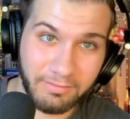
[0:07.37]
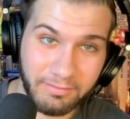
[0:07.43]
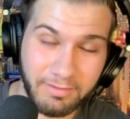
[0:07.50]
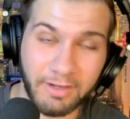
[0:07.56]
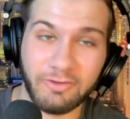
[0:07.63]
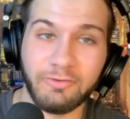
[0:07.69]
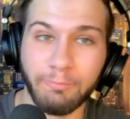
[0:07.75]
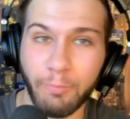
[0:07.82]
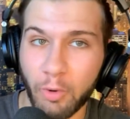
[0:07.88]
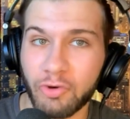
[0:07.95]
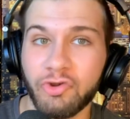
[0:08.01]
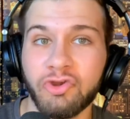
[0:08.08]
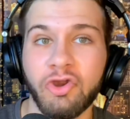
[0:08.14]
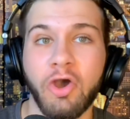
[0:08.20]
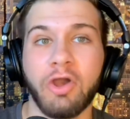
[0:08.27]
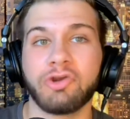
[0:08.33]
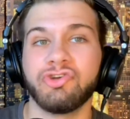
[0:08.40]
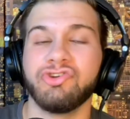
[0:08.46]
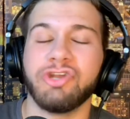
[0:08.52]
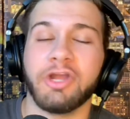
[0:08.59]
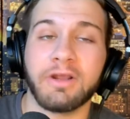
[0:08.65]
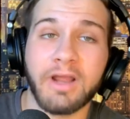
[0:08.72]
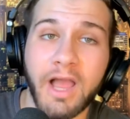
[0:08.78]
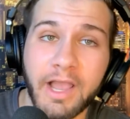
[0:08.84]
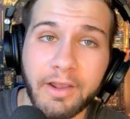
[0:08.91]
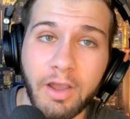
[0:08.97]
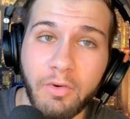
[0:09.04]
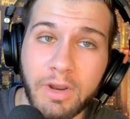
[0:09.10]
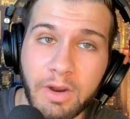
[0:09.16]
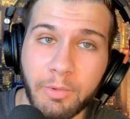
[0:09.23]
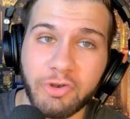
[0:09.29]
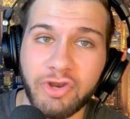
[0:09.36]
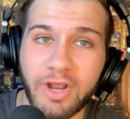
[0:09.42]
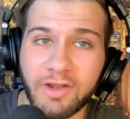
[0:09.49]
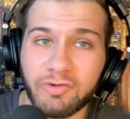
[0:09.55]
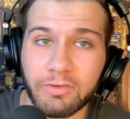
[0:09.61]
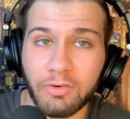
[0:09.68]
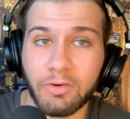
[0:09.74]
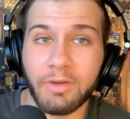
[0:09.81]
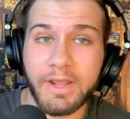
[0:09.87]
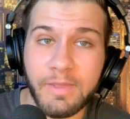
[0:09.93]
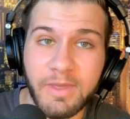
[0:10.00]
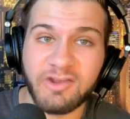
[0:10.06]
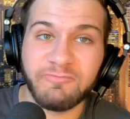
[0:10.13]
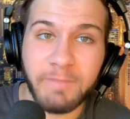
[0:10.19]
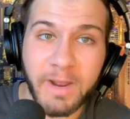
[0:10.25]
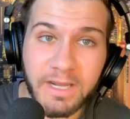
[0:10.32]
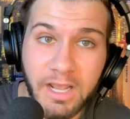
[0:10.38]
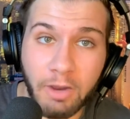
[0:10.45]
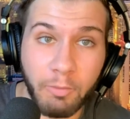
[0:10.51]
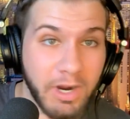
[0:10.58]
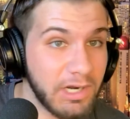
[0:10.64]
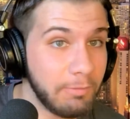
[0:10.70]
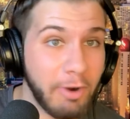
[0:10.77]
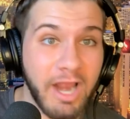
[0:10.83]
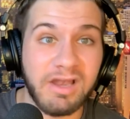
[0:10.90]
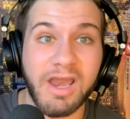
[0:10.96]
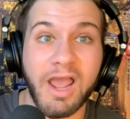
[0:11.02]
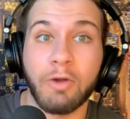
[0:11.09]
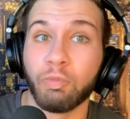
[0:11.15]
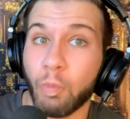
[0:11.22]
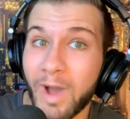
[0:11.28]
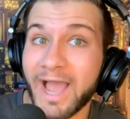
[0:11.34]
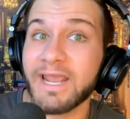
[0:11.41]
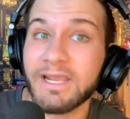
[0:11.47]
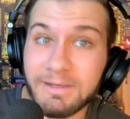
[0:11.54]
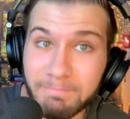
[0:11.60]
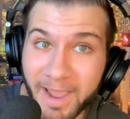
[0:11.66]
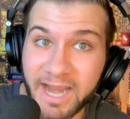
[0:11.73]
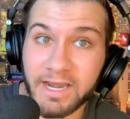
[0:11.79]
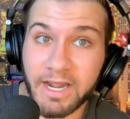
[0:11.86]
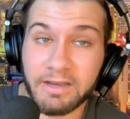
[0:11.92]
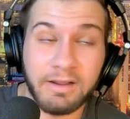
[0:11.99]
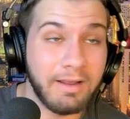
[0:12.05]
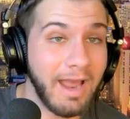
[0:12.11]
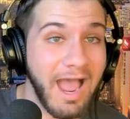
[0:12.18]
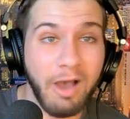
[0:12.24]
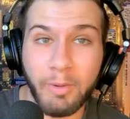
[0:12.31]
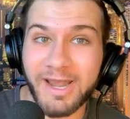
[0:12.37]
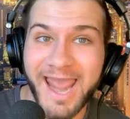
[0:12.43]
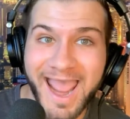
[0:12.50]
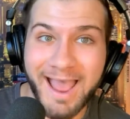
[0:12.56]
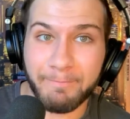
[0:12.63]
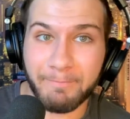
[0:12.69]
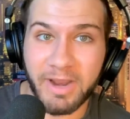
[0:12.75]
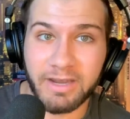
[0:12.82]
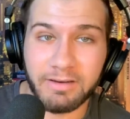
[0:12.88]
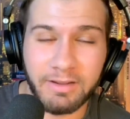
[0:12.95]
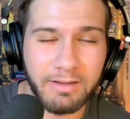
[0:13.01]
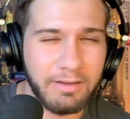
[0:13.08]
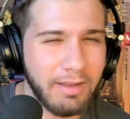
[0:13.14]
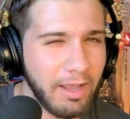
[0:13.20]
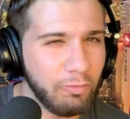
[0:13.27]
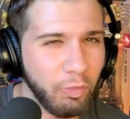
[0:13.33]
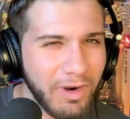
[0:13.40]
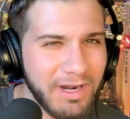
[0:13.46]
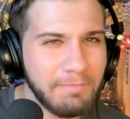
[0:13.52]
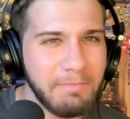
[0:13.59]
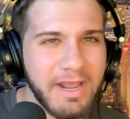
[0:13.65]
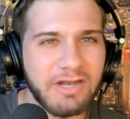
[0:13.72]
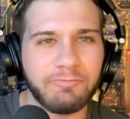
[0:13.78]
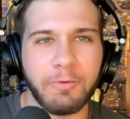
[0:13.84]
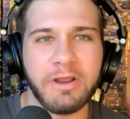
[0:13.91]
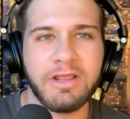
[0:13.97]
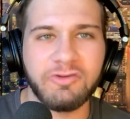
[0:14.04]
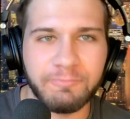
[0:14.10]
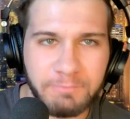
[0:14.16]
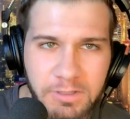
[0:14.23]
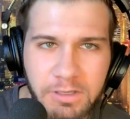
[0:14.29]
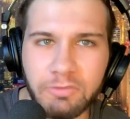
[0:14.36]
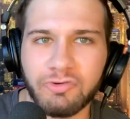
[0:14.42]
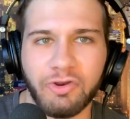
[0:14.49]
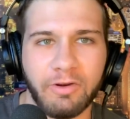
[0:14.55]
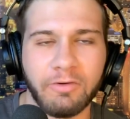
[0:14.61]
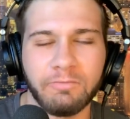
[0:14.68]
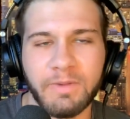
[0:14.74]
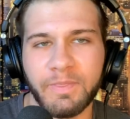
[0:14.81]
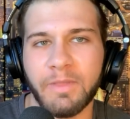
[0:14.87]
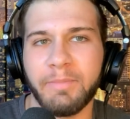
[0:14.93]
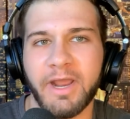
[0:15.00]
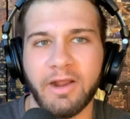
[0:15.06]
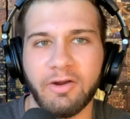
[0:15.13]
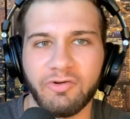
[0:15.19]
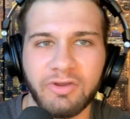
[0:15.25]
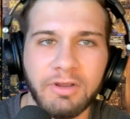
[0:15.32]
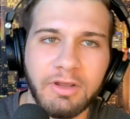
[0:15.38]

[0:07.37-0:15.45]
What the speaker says: It's Sports Talk Chicago here with Jon Zaghloul. In this video, we're going to break down why he made it, how it happened, and what it means for his future with the Bears.